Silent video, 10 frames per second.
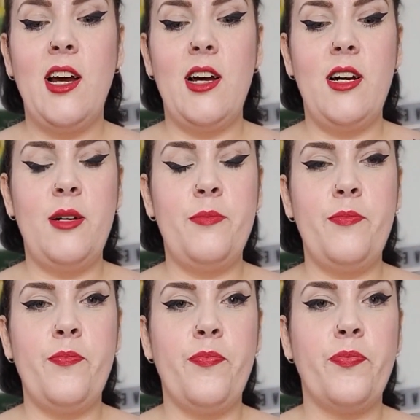
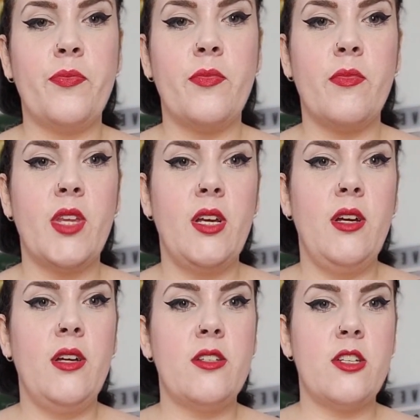
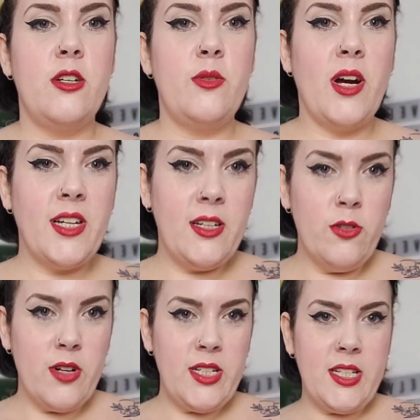So I can
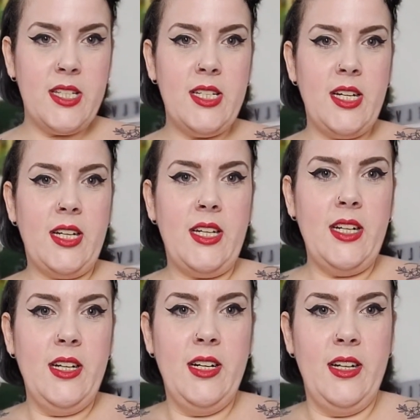already
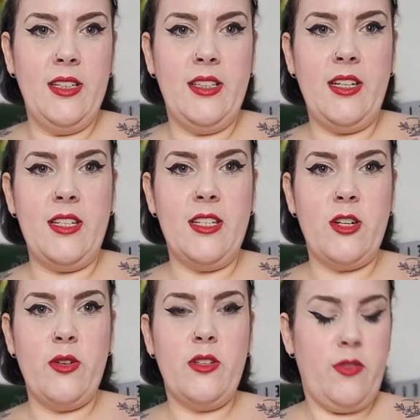see this is
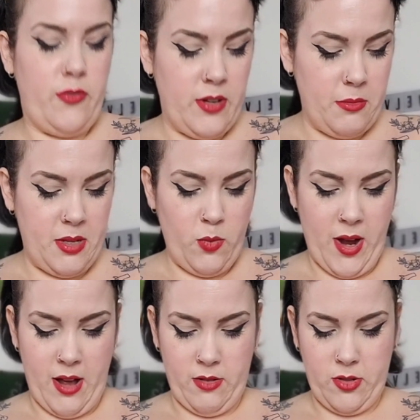going to fit me
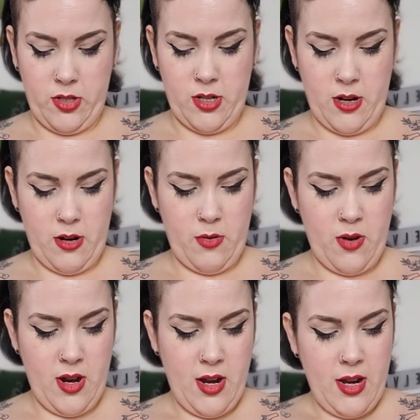well. So
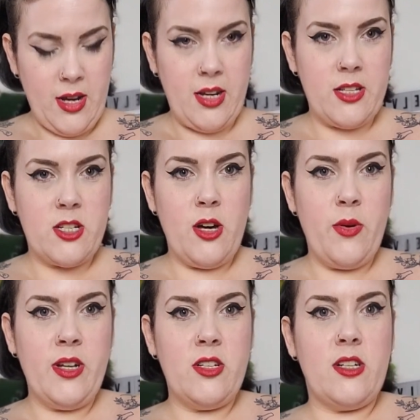it's
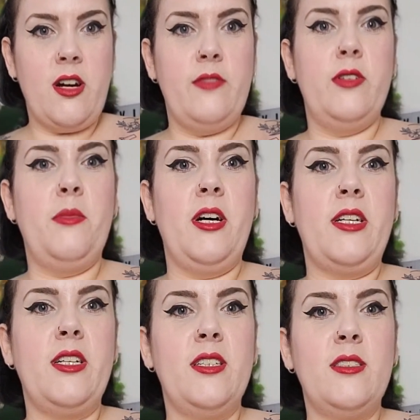going to cover
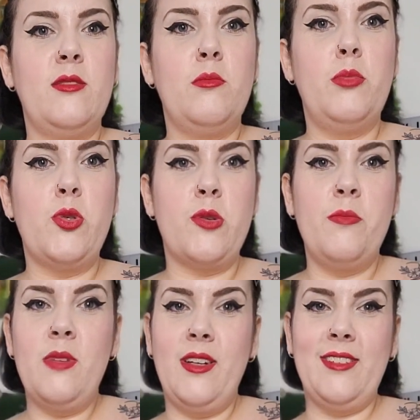my
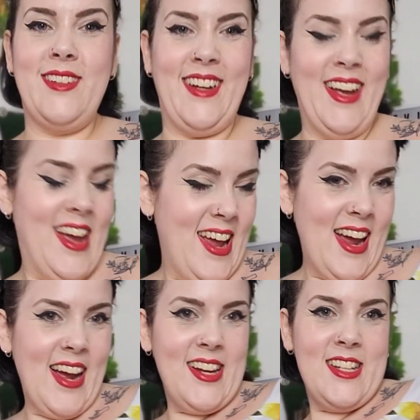bosom
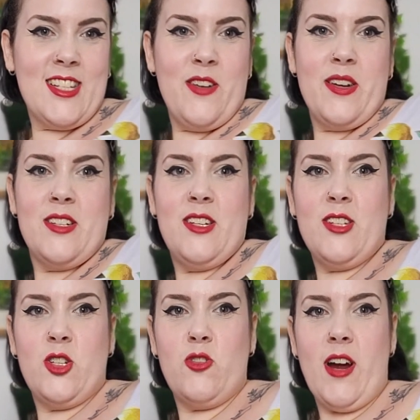and it's going to
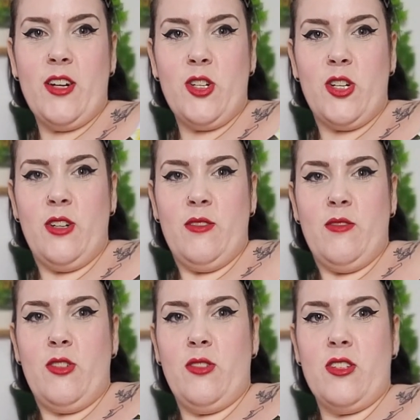stretch
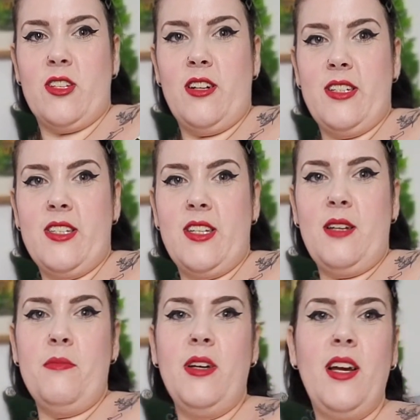to the side
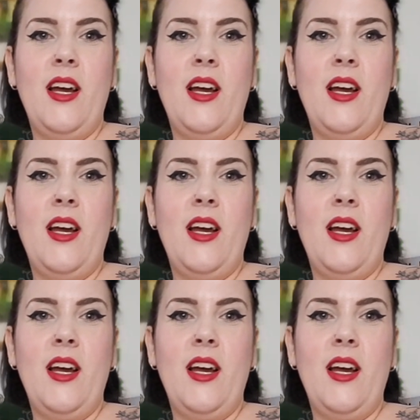seam.